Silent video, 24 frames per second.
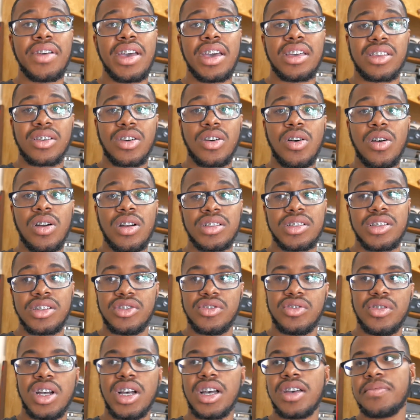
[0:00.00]
had a car to
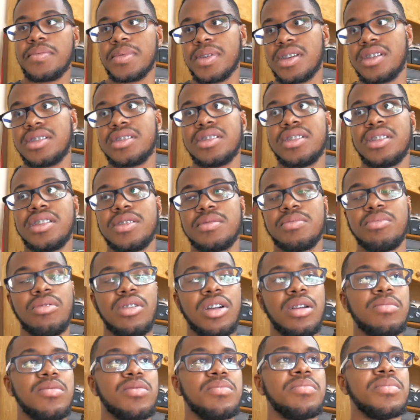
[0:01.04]
drive because of this
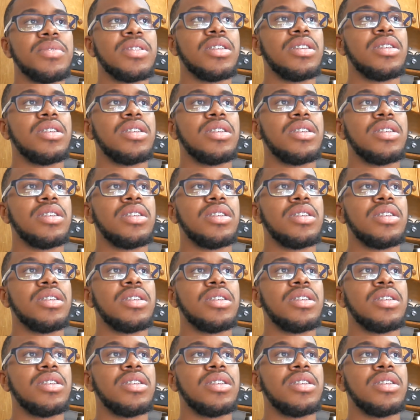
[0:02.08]
problem.